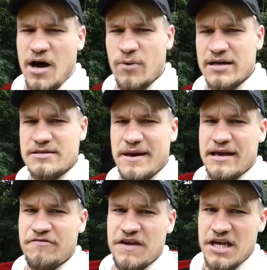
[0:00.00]
I wanted to
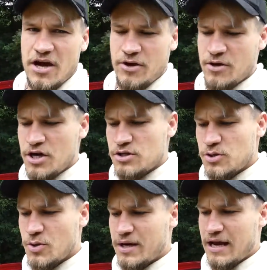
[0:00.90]
make a video
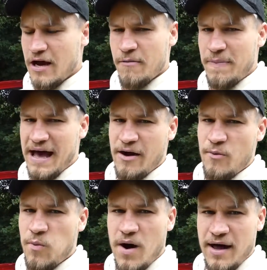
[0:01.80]
talking about
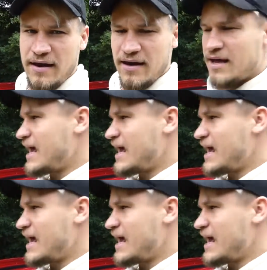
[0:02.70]
one,